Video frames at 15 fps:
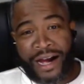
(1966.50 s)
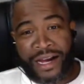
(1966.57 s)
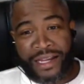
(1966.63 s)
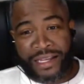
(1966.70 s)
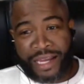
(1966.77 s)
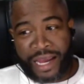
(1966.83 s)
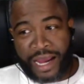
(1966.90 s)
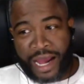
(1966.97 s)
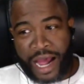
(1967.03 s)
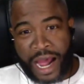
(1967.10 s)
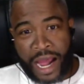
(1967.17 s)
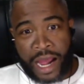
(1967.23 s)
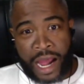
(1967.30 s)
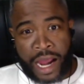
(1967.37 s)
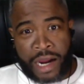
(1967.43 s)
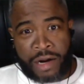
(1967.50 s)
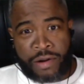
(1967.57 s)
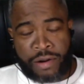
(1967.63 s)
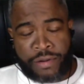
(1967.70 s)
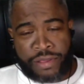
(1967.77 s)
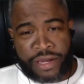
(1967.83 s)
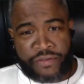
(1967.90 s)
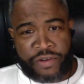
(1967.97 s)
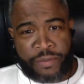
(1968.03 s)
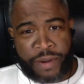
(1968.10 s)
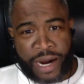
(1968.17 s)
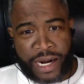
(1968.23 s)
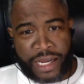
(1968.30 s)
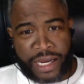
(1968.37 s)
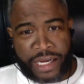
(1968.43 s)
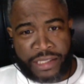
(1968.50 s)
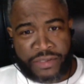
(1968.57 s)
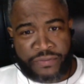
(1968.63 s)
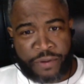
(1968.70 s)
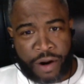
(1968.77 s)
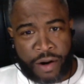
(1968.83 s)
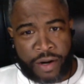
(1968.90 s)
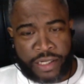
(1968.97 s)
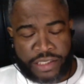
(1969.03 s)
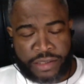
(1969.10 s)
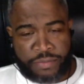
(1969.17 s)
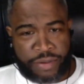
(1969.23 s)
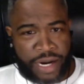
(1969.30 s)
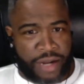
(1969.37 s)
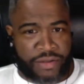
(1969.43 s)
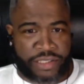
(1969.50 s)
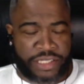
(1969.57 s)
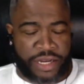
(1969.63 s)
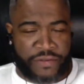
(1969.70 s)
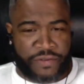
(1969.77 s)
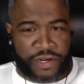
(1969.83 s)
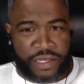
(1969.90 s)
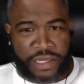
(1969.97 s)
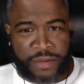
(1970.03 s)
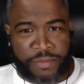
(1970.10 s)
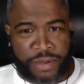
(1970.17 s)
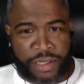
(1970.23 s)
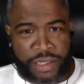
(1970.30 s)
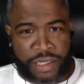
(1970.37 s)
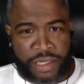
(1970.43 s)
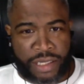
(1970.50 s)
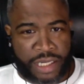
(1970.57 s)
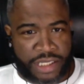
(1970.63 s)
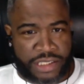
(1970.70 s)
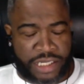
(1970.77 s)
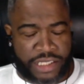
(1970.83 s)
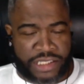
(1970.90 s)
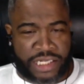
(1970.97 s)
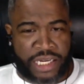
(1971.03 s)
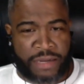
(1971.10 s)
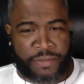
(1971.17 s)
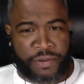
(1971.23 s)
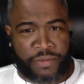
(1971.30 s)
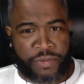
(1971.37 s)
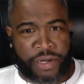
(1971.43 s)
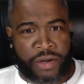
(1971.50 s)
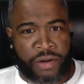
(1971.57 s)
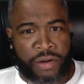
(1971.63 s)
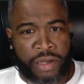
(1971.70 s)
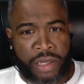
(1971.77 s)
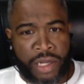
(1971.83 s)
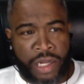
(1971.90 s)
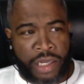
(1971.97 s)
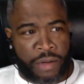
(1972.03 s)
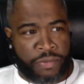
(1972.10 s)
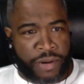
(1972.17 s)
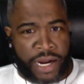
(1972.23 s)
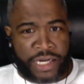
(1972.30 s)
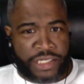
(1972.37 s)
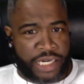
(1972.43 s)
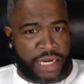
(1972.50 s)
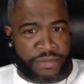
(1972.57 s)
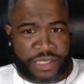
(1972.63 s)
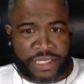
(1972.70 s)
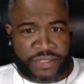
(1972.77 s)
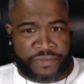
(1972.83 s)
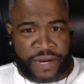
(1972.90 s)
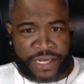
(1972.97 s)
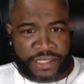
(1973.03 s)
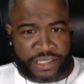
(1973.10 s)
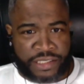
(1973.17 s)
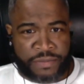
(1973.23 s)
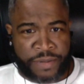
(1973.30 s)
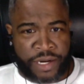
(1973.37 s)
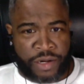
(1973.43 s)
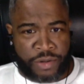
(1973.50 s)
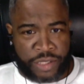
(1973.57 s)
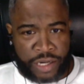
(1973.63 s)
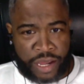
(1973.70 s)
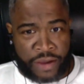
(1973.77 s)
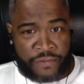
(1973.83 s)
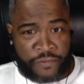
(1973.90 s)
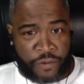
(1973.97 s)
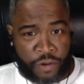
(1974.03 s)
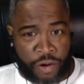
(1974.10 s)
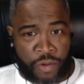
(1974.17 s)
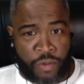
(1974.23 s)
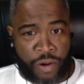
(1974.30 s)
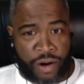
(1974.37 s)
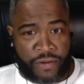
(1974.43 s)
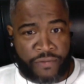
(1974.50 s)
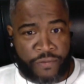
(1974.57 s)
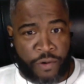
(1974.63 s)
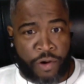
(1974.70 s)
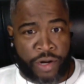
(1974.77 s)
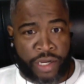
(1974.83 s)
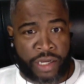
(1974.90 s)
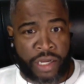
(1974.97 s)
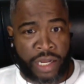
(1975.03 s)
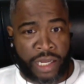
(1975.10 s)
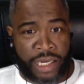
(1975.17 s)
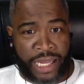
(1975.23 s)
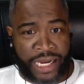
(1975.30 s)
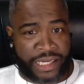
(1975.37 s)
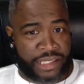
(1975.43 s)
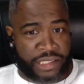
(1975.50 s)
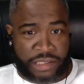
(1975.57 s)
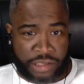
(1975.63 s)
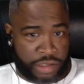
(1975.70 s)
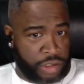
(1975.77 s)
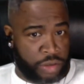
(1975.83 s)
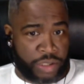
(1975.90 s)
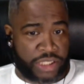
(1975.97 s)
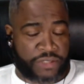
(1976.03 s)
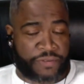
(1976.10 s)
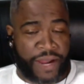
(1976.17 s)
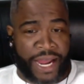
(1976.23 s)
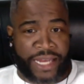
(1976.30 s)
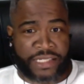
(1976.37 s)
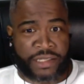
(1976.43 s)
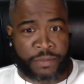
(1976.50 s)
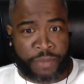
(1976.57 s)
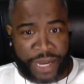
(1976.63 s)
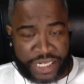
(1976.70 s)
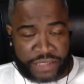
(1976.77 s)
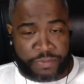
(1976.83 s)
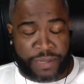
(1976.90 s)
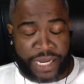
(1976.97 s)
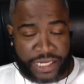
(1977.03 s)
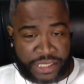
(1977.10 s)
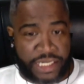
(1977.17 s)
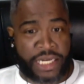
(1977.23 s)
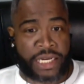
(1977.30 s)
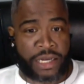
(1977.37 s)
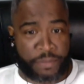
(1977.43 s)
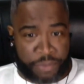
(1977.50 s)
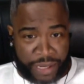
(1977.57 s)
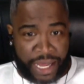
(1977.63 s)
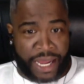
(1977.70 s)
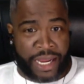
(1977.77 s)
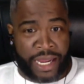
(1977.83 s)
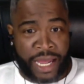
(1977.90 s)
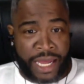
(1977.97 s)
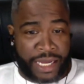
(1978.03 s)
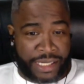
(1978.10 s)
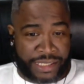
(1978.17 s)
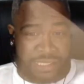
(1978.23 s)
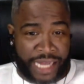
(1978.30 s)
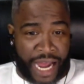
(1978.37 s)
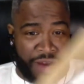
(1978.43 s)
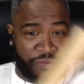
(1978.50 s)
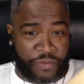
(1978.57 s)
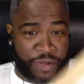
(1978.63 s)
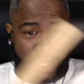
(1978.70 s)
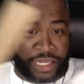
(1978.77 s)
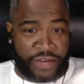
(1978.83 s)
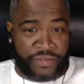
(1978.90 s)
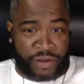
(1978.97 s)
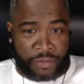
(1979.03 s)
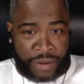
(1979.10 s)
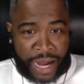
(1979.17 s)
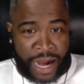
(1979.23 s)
Yeah, I agree with everybody as far as the Browns, definitely, but let's keep it real. LeBron James is fast. It's a man who did a 4.140. Like the dude is fast. The best place he could play, aside from the Cleveland